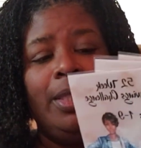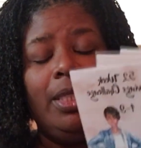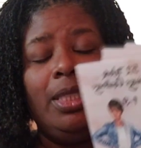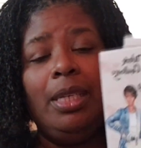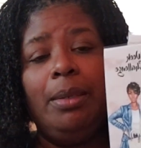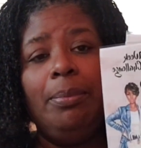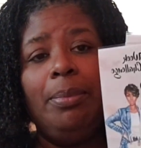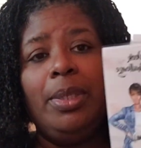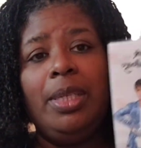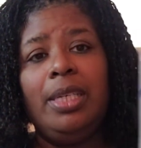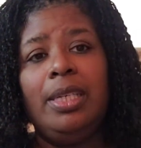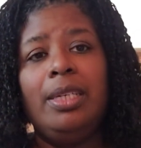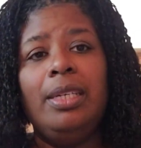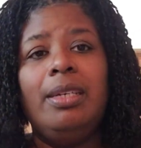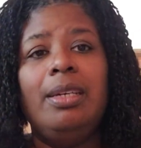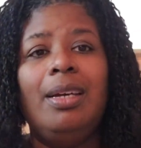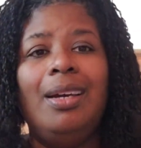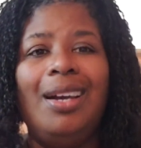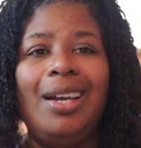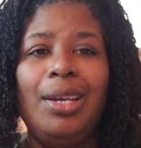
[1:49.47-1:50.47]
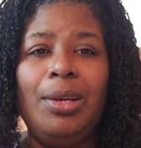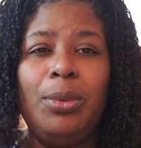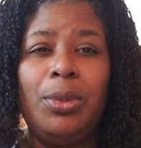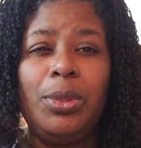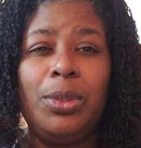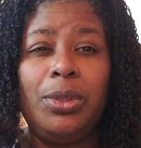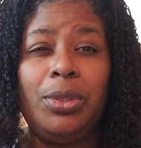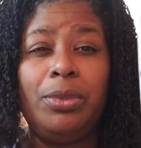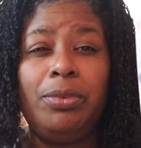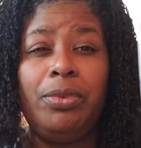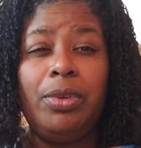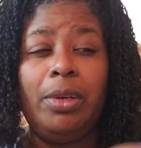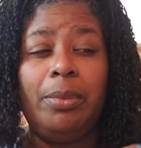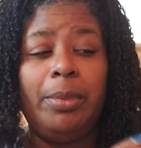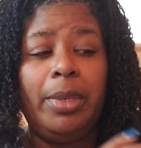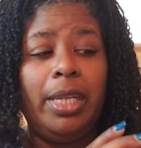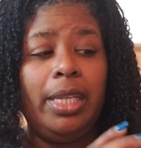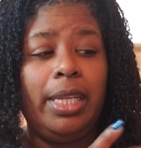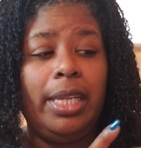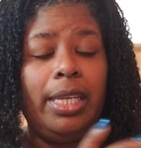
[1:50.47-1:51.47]
template I ordered
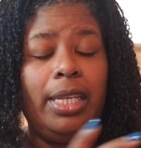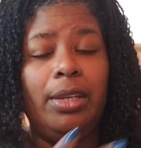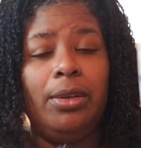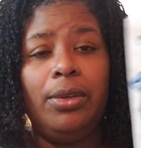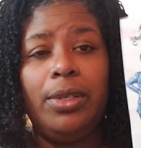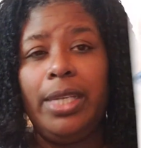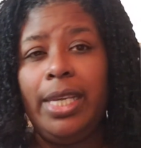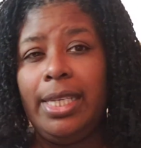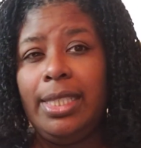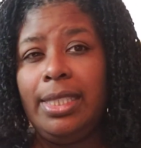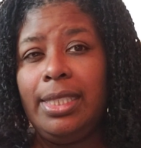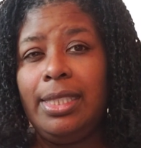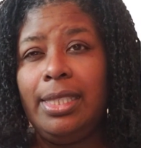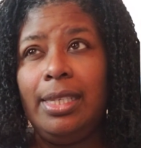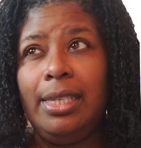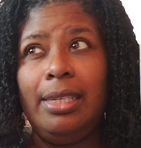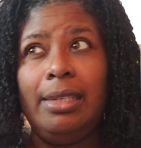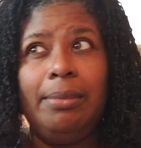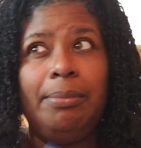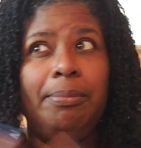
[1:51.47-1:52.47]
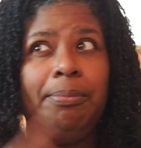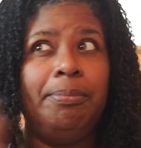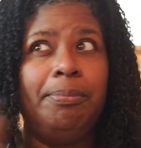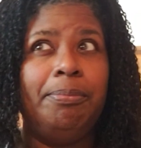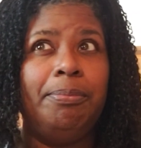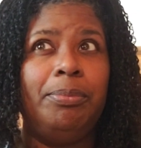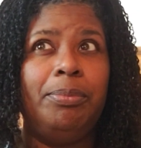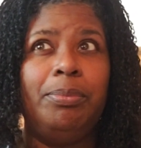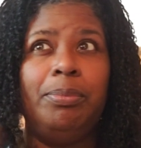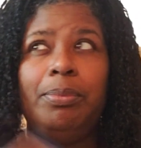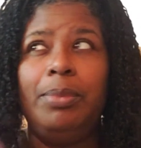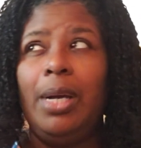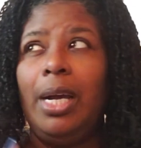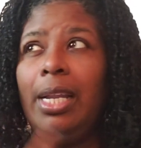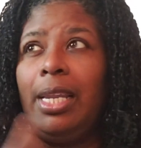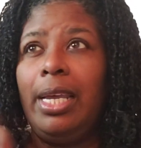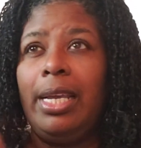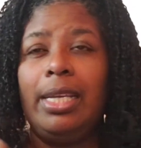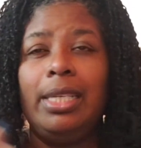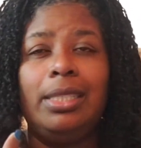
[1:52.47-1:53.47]
from a lady on Etsy,
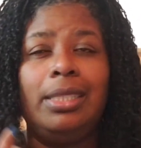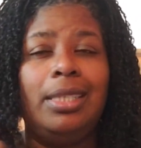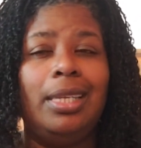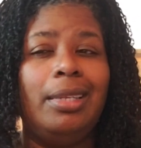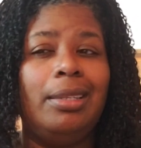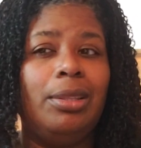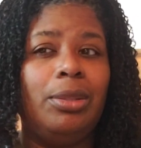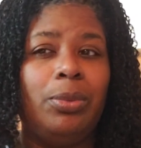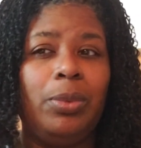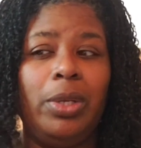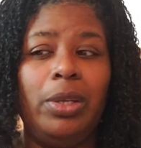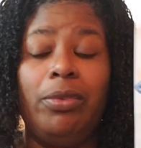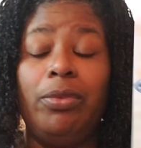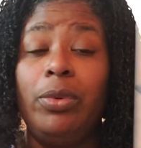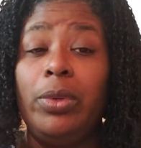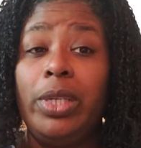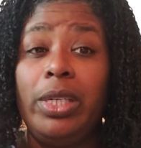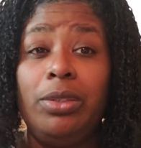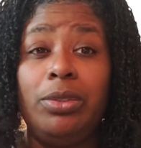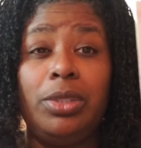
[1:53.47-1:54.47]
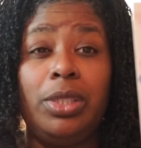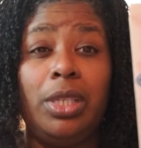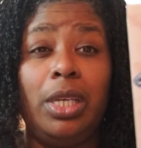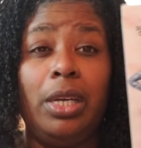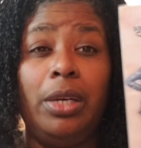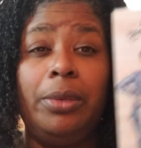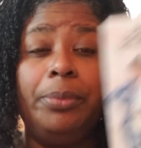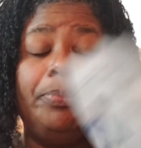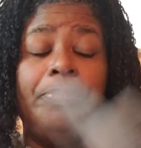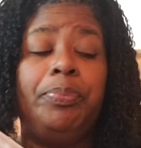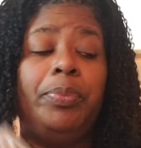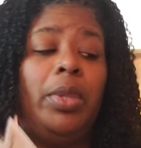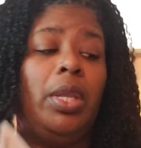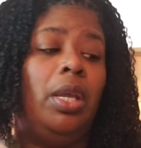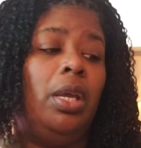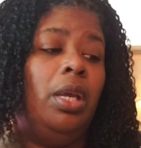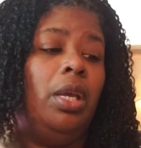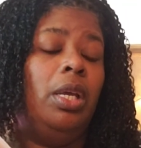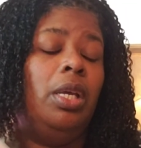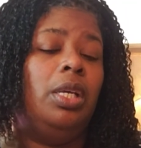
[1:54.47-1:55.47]
like I said, 3 or 4 years ago.
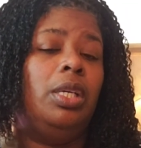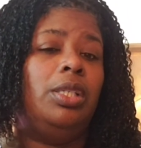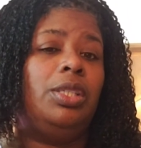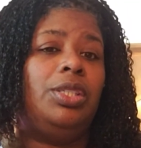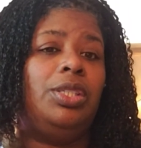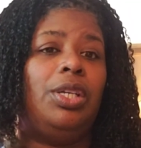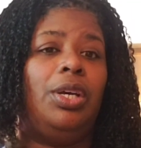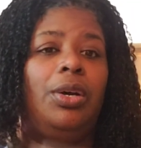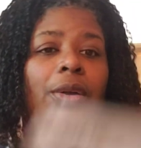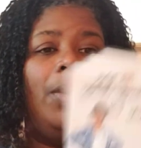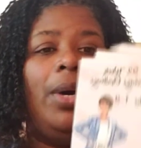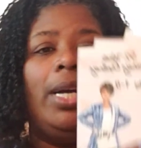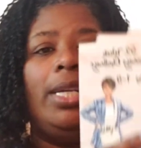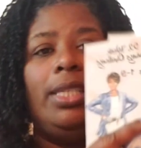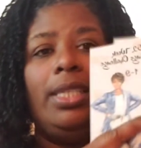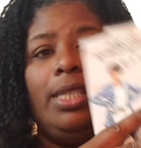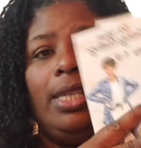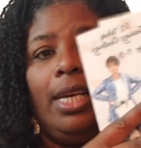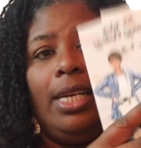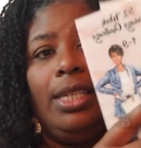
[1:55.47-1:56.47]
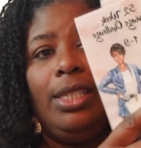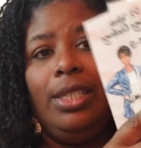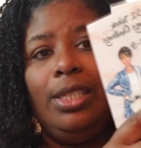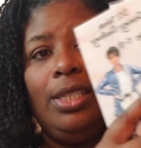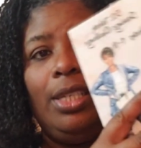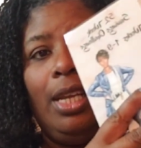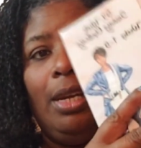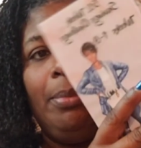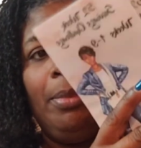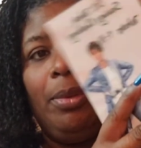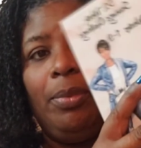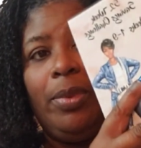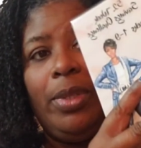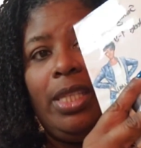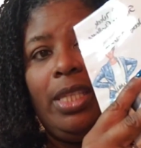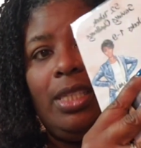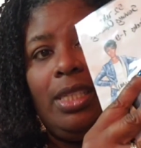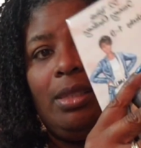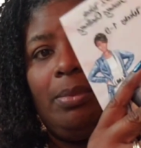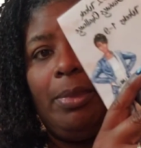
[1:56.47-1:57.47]
So I did not come up with
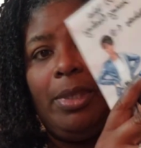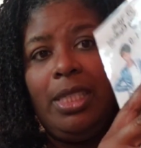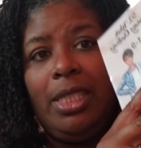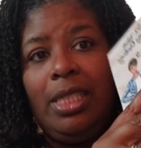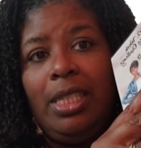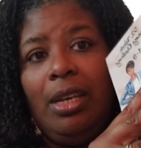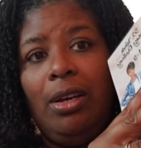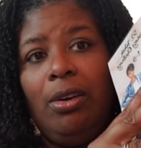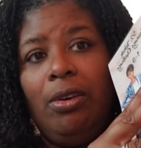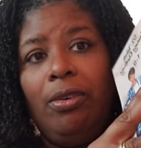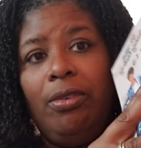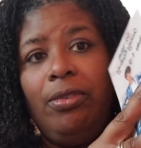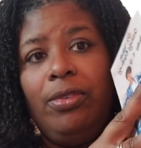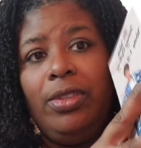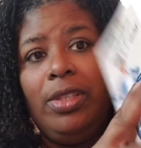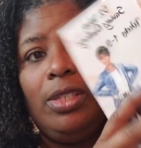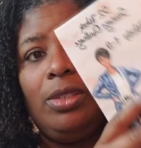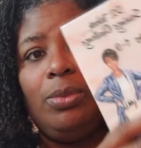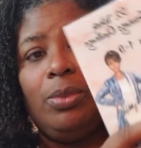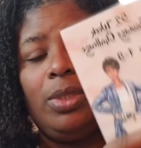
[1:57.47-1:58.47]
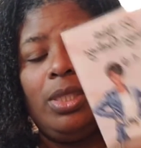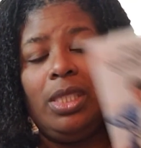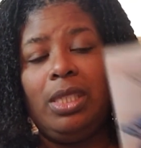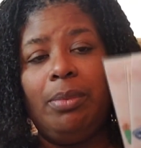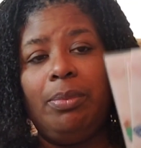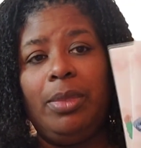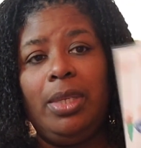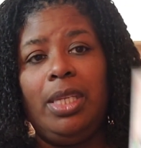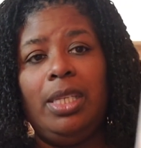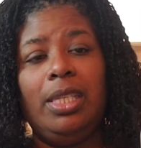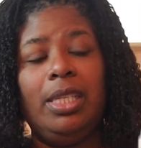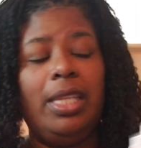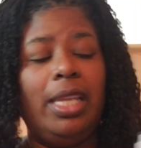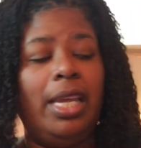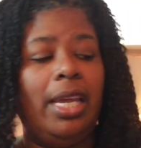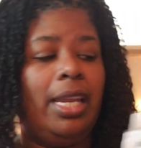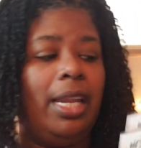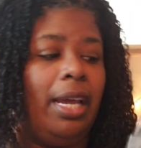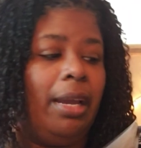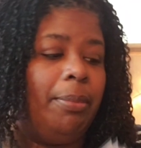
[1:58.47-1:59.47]
this myself. This was something
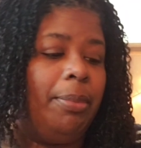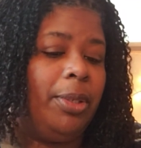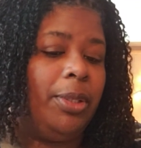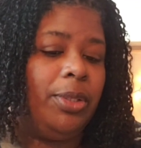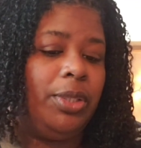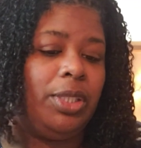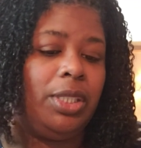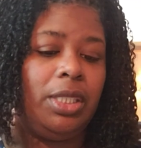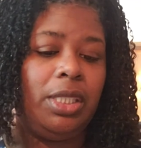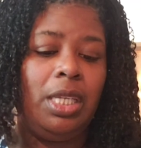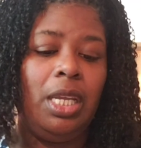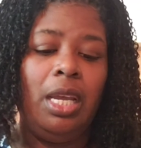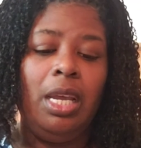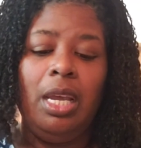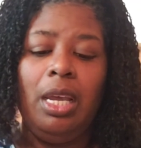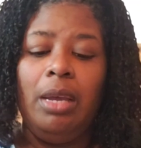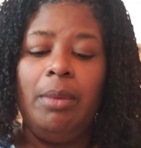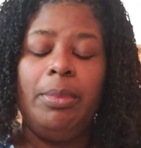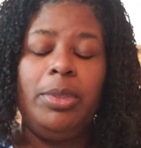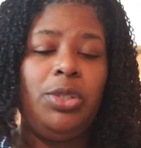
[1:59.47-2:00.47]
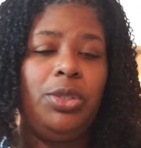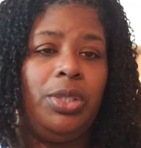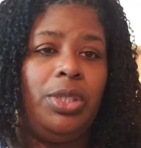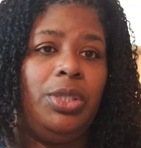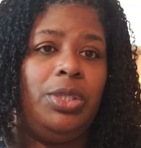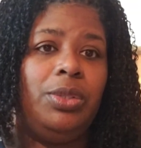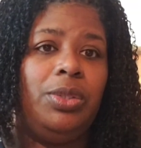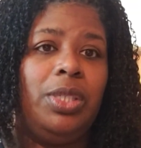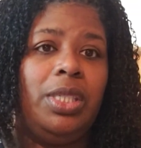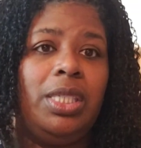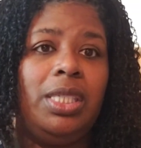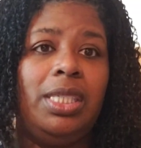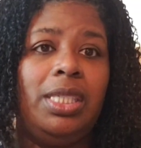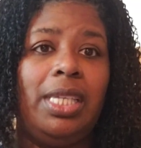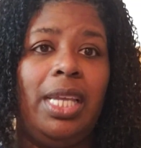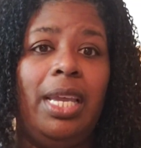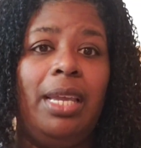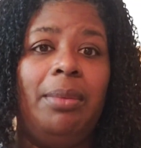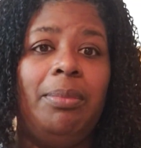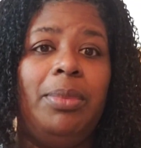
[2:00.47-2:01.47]
that I purchased. But you can do the
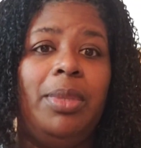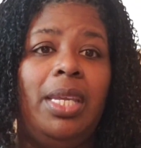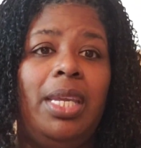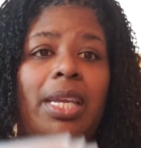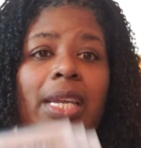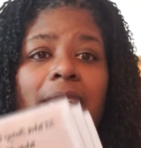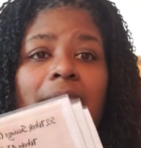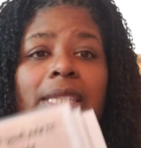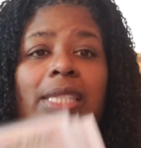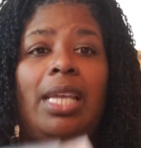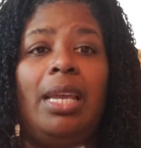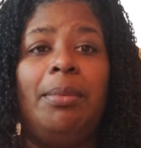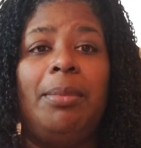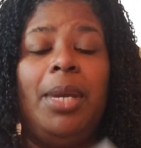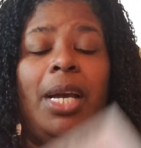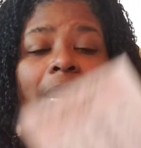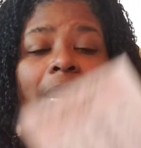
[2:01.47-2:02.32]
same thing, same